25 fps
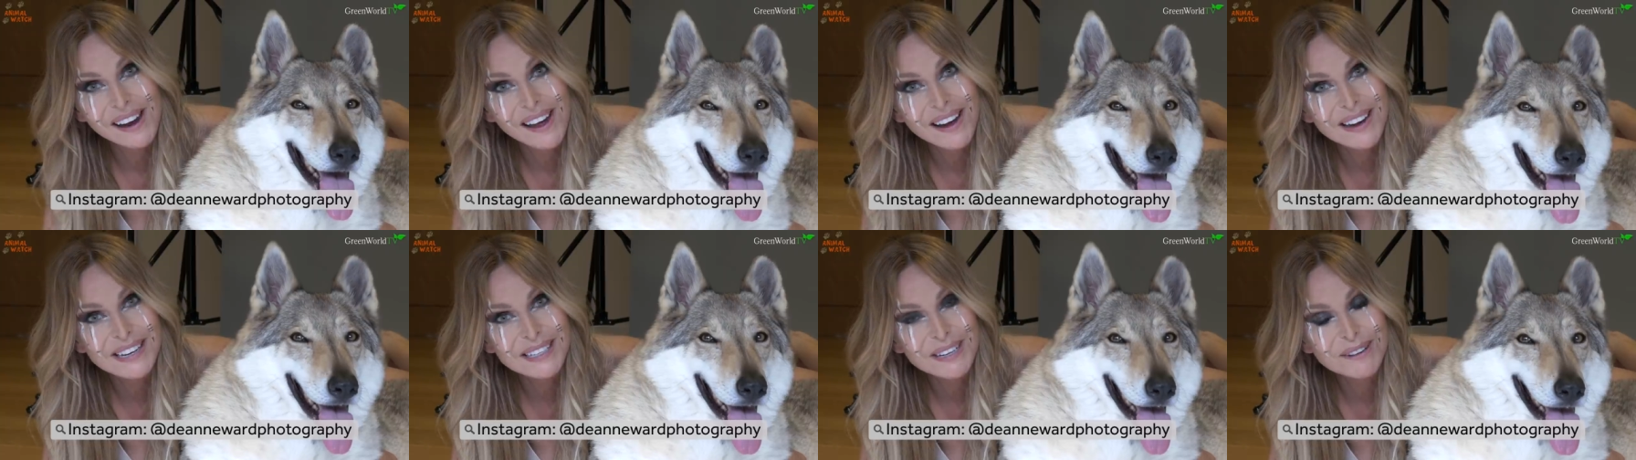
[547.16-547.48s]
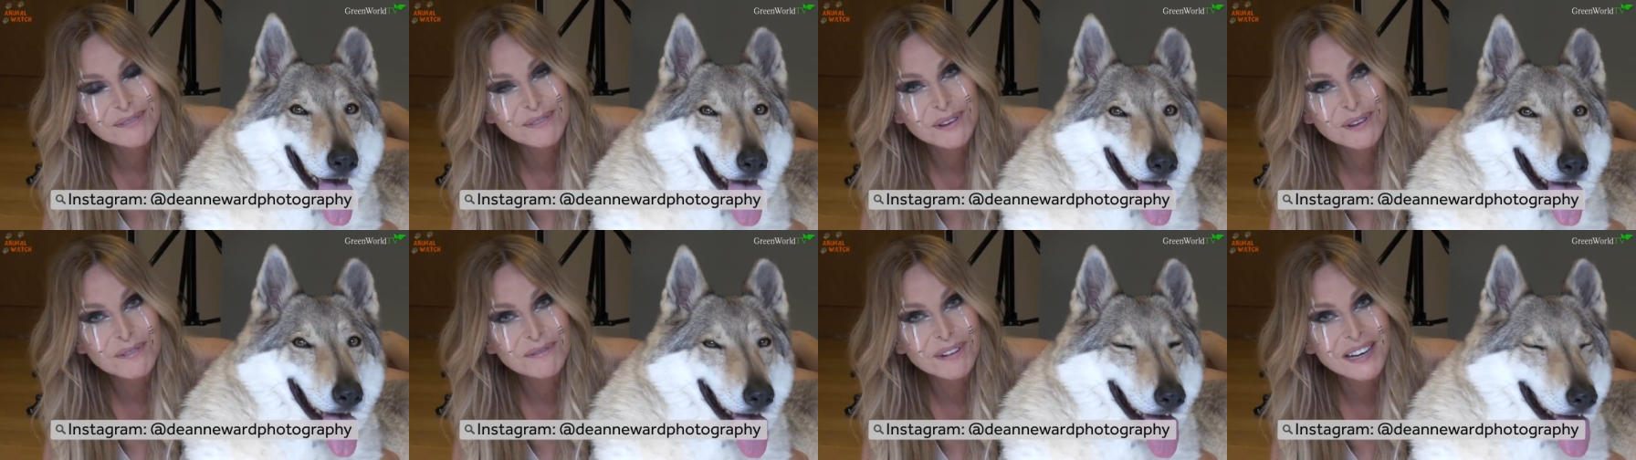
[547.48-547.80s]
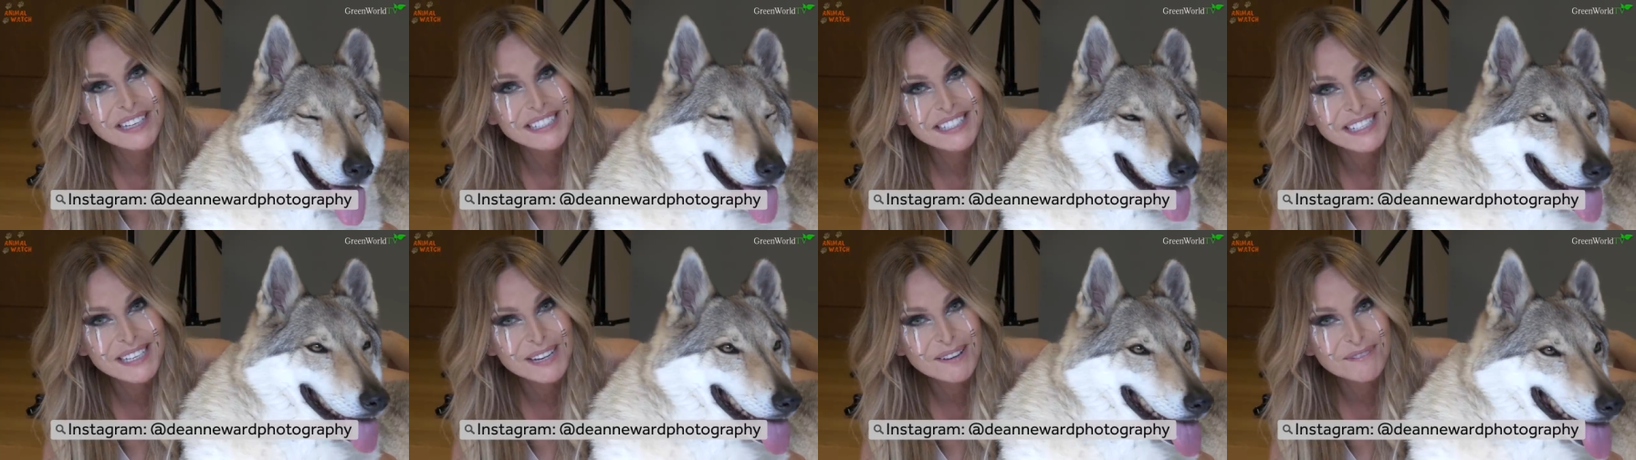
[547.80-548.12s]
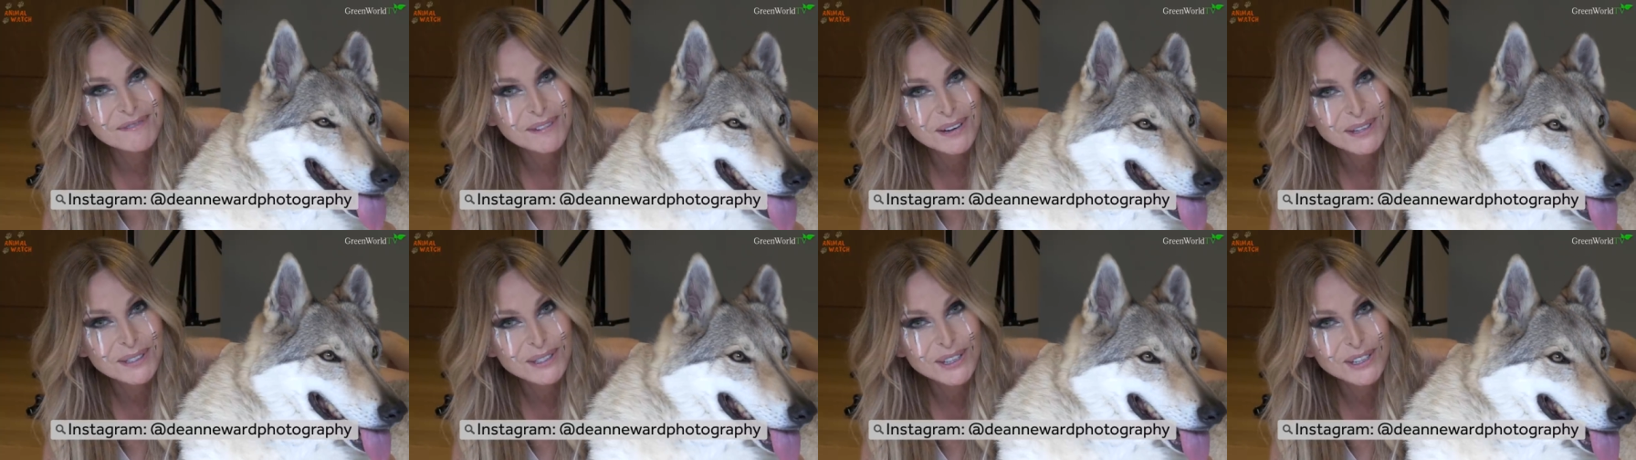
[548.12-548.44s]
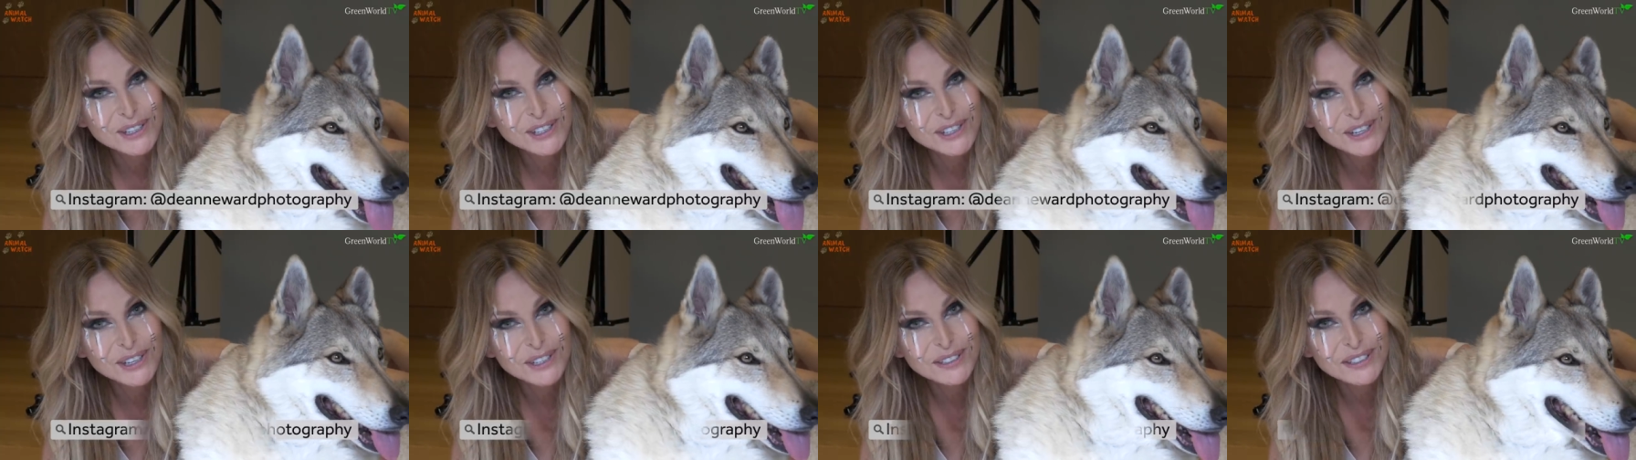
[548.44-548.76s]
a line if you fancy a
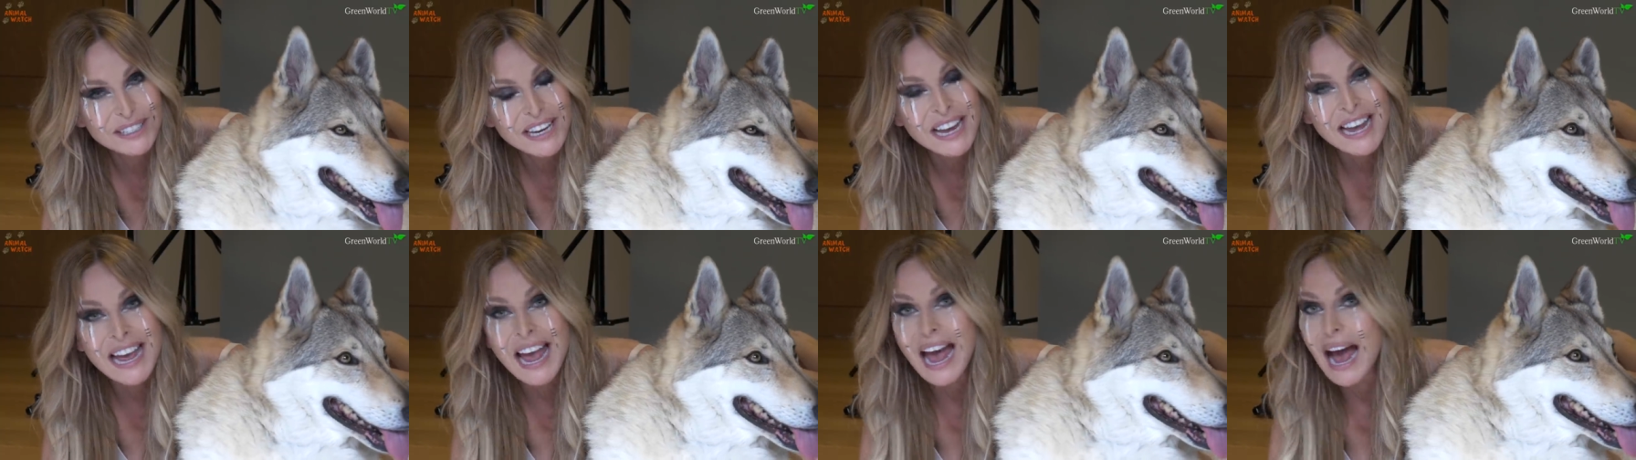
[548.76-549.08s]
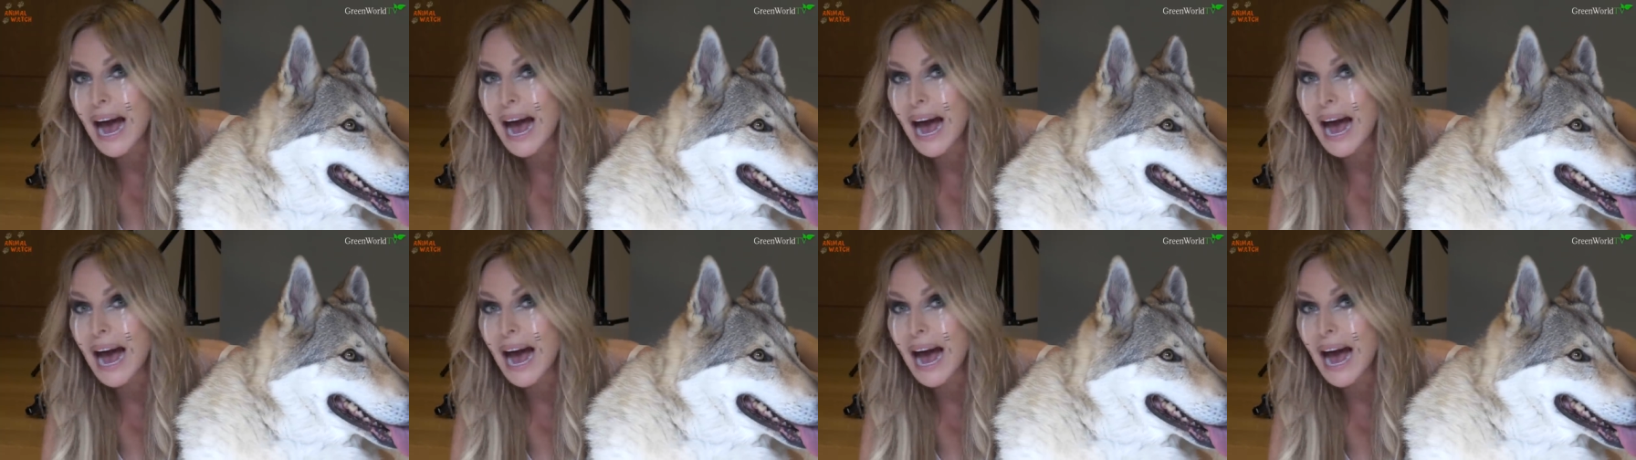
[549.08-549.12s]
photo shoot.